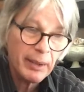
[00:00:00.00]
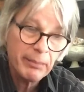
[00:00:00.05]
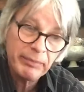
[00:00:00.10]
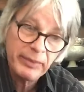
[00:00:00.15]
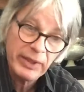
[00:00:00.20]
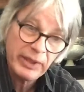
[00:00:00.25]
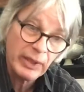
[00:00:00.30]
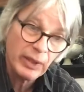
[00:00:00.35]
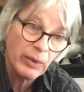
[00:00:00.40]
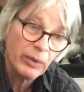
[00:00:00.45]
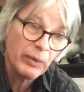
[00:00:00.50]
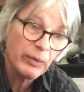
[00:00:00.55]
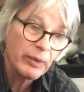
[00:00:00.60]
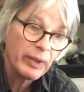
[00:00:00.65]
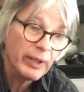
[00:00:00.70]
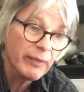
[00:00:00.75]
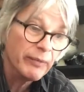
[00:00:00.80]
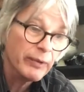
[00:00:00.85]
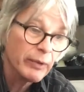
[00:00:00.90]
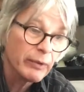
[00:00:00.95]
So
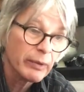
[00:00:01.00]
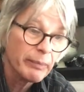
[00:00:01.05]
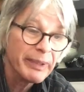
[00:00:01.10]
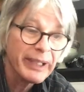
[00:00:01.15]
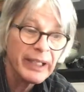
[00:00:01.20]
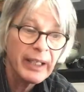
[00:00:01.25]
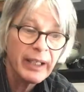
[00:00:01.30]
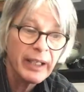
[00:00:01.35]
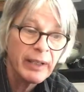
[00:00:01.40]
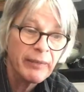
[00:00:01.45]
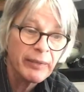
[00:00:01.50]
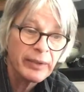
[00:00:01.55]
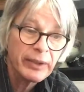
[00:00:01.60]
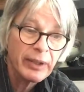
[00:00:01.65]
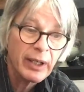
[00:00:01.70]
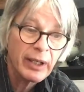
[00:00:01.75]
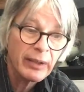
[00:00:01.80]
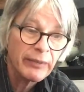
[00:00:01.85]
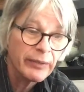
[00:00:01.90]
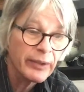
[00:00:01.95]
if you were a beginning
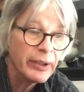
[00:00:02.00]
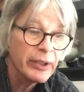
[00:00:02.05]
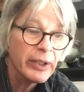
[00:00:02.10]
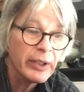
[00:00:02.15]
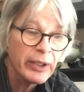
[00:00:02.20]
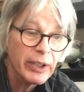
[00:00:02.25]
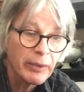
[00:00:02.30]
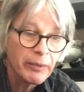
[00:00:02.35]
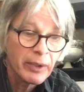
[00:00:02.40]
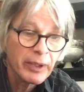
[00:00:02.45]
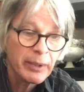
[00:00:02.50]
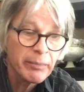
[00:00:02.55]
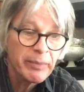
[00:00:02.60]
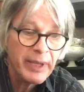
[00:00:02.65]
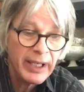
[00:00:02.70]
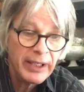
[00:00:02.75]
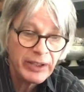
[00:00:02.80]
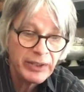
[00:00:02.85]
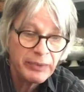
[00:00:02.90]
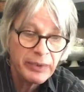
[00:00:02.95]
photographer and you didn't want to
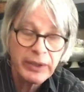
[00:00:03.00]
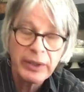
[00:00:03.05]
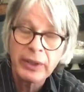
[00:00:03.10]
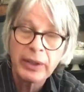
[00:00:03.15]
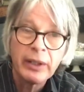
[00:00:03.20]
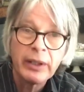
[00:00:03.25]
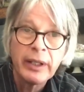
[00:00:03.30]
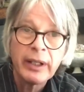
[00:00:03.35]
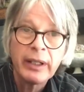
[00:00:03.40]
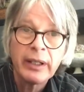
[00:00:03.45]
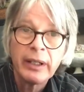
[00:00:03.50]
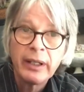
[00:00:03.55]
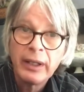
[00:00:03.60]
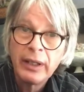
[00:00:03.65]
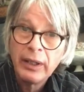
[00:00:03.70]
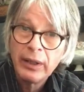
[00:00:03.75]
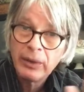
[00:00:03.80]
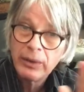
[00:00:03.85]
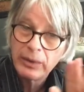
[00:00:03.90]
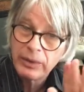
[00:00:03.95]
mess with learning
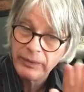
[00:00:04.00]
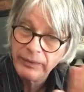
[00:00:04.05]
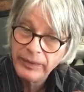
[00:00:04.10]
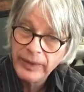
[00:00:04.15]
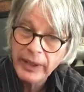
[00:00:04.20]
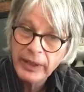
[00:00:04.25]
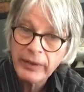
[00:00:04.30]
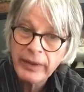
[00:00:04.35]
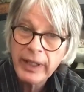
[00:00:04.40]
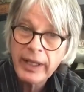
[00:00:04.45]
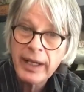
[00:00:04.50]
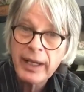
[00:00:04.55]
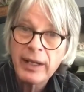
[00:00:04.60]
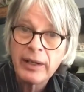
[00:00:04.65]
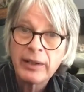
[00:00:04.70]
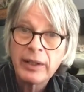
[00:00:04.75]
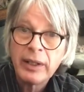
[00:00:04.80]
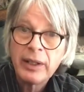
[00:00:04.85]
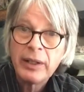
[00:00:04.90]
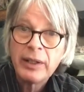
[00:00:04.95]
or figuring
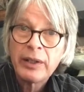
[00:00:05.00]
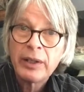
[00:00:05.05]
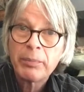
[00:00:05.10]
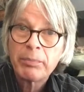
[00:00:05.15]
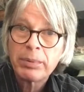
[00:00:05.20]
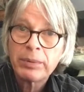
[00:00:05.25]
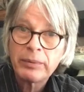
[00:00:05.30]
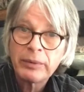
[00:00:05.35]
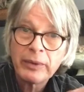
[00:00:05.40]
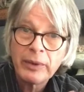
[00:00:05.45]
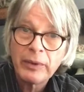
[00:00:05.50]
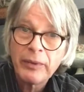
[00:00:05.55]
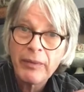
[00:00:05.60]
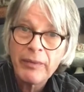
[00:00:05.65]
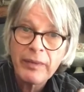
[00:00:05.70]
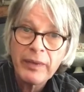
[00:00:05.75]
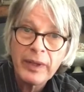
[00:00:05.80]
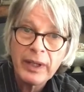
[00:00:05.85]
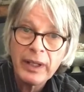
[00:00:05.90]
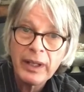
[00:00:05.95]
out
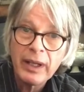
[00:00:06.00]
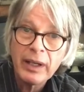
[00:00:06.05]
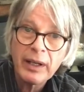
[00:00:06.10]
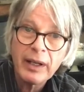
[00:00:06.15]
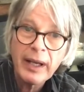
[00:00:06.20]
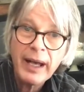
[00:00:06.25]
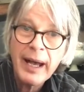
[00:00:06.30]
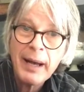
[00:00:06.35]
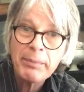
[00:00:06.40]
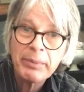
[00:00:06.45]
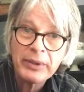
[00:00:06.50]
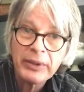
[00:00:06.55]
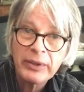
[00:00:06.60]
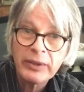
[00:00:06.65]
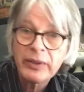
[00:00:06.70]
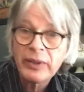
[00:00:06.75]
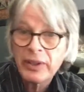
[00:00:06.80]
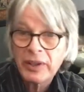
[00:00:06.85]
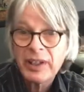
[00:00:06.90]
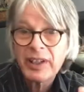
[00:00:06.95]
the aperture,
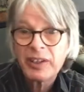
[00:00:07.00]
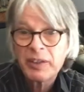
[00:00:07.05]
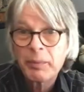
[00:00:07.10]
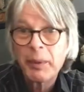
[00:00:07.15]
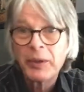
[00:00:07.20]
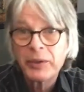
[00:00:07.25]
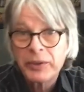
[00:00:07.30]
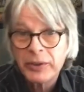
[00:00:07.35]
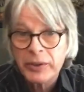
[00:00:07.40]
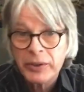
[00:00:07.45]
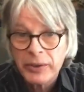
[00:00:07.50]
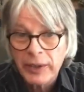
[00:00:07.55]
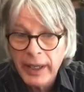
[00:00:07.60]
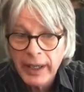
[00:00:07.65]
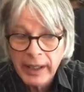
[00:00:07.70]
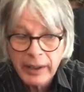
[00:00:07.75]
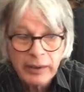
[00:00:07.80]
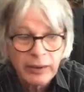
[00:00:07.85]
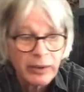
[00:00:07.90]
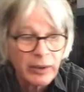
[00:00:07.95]
the exposure
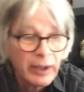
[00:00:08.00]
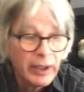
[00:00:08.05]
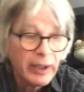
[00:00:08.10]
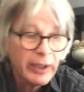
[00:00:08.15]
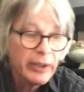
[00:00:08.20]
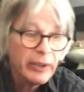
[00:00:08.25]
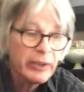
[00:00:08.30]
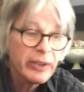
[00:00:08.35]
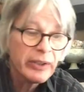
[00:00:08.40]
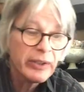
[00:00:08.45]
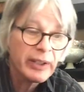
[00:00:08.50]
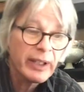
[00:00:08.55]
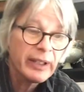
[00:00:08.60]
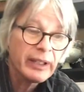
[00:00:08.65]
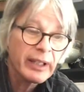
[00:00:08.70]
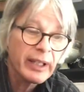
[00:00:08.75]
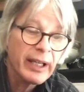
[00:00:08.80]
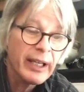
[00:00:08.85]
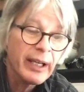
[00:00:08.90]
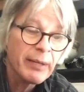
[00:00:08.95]
triangle, you just let
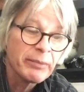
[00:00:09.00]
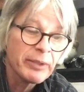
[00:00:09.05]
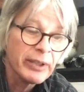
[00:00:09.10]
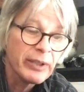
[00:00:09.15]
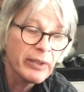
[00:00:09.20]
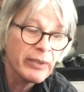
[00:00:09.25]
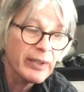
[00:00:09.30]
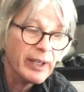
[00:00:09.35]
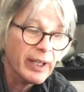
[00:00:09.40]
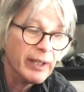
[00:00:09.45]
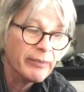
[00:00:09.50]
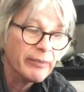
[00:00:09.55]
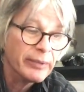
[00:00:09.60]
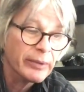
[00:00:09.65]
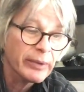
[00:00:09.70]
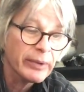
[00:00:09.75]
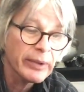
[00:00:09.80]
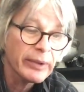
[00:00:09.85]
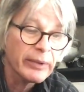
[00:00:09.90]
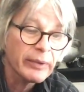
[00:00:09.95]
the camera do that
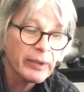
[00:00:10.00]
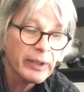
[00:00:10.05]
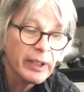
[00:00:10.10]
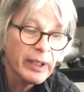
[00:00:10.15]
for you.